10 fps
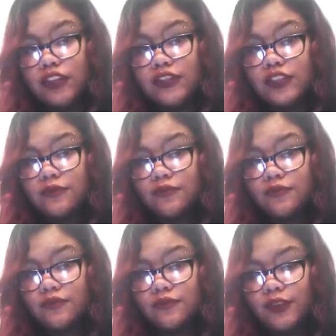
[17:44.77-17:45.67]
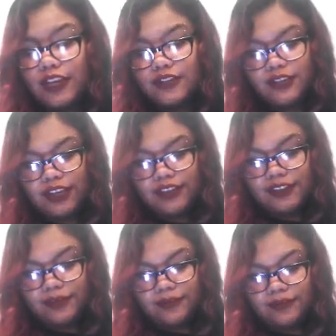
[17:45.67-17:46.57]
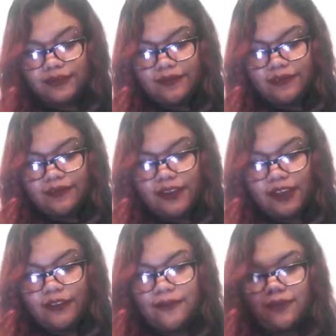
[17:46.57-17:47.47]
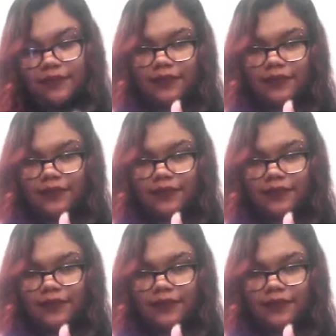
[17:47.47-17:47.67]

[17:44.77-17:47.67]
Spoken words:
guys done? You guys done guessing? Oh.